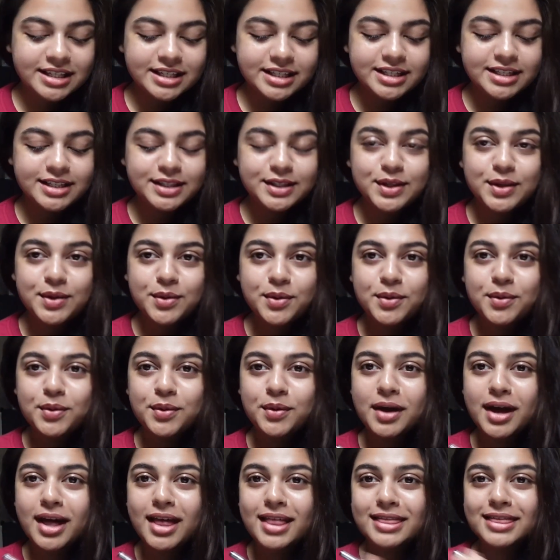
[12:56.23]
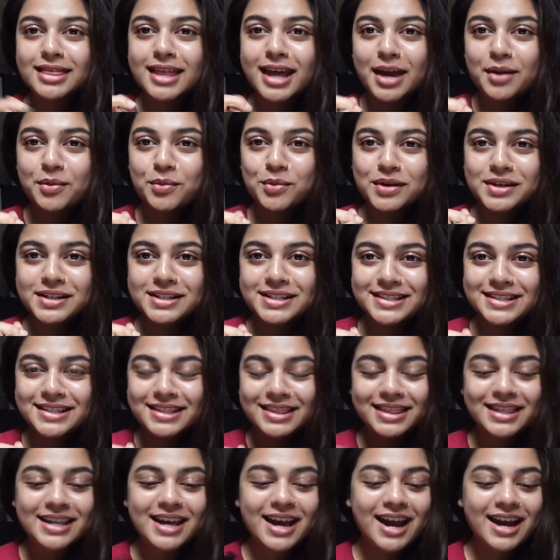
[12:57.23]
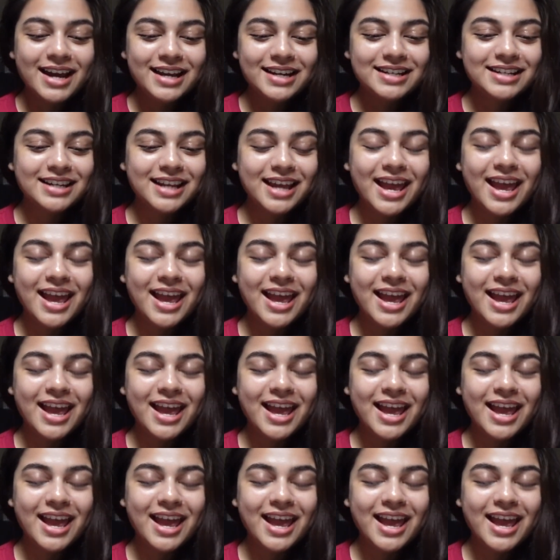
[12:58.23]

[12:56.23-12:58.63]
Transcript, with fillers: So that was that,